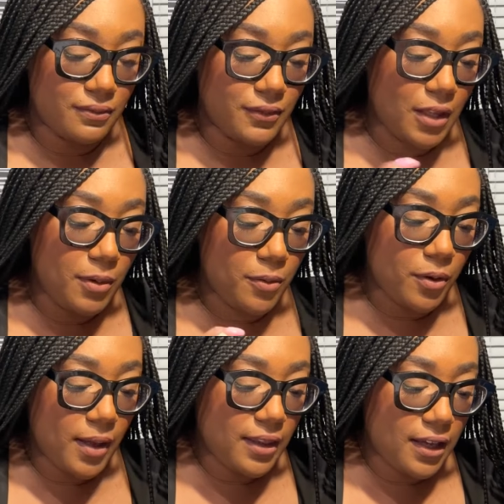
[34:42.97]
Give me more
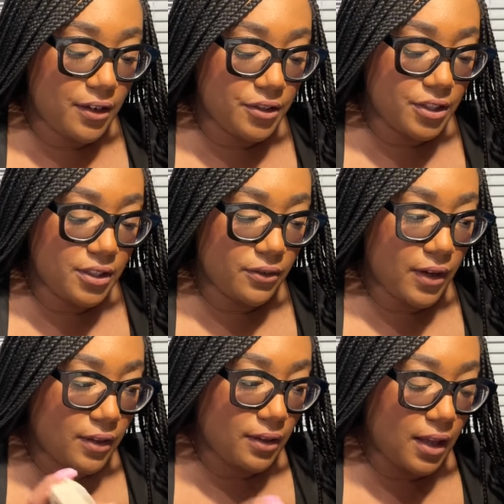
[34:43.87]
about that energy
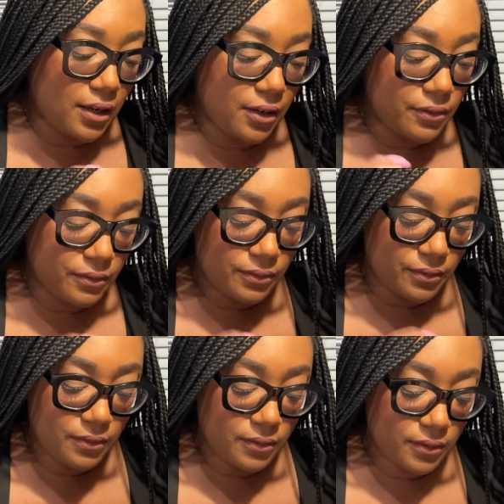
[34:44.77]
surrounding Latto.
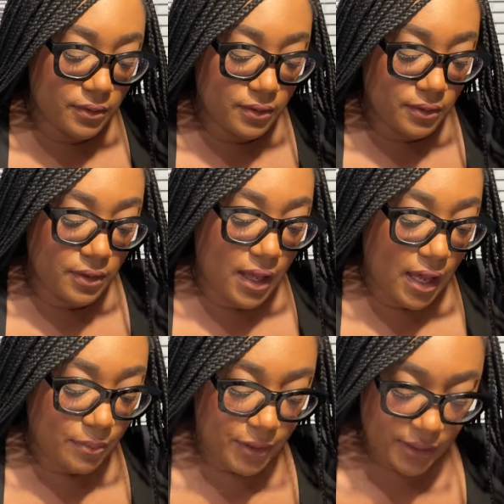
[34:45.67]

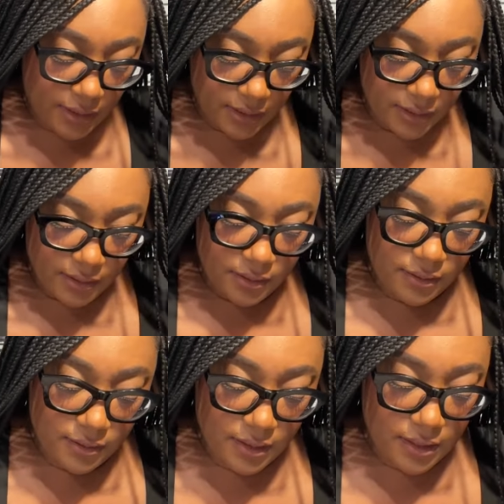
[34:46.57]
High Priestess
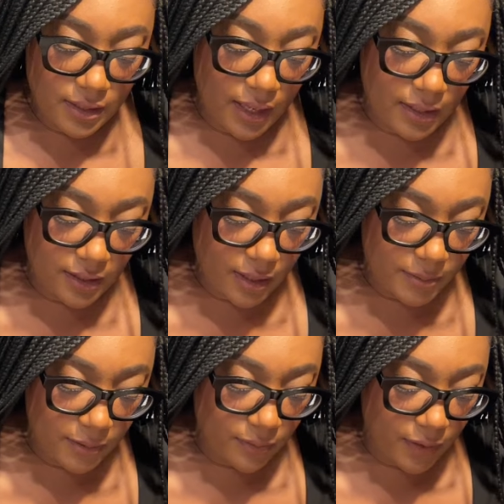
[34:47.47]
to the Eight of
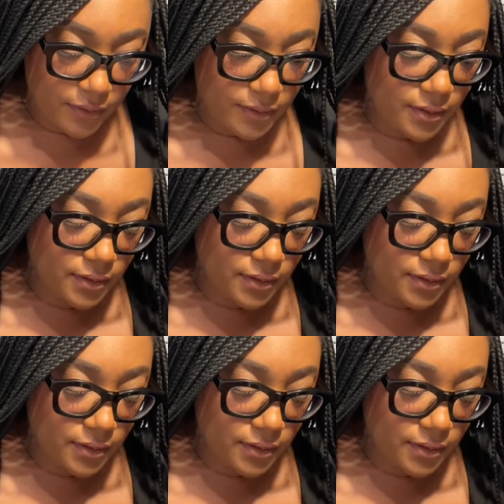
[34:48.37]
Cups reversed.